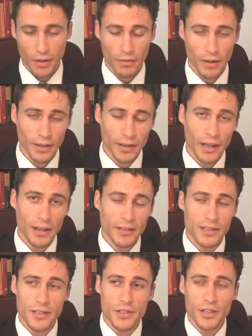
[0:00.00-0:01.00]
Well, right now I
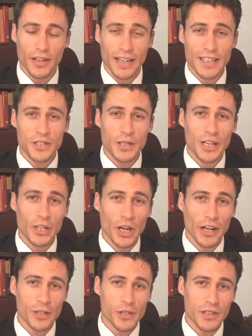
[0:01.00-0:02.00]
teach instant
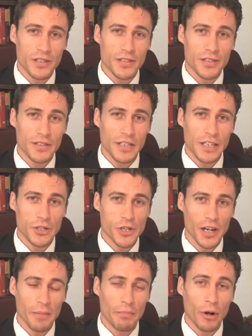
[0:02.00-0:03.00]
inductions, teach
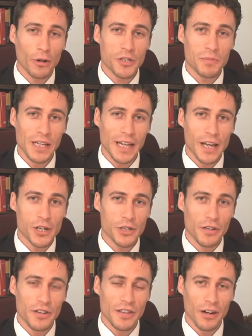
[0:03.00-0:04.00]
parts
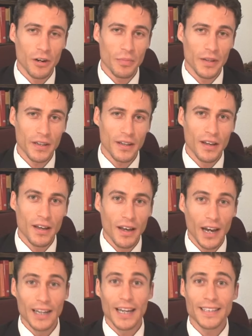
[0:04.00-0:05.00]
mediation therapy.
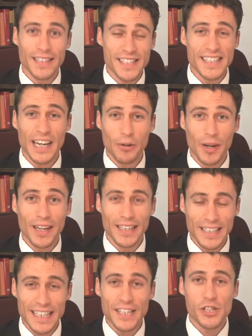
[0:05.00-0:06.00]
I'd like to segue
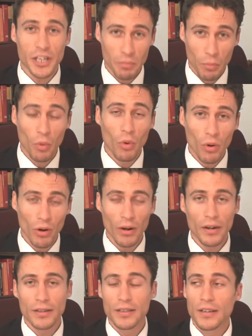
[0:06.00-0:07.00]
into teaching
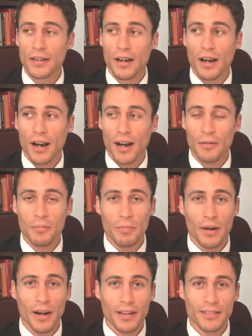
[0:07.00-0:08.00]
more,
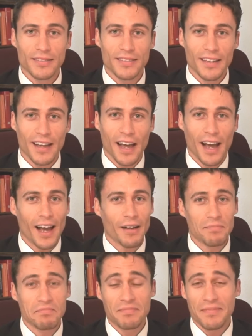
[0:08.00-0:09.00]
but
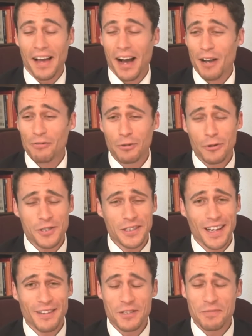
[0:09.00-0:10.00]

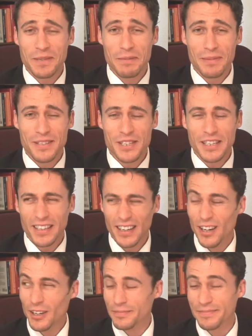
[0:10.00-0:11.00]
unfortunately I've just been busy,
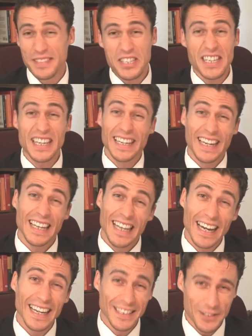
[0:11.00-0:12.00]
seeing
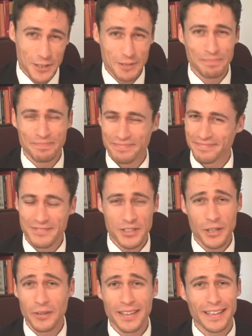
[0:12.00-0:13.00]
clients.
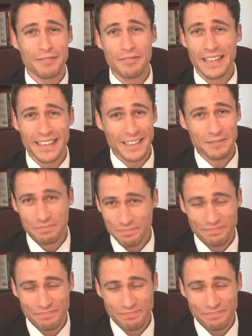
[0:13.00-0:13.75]
So inconvenient.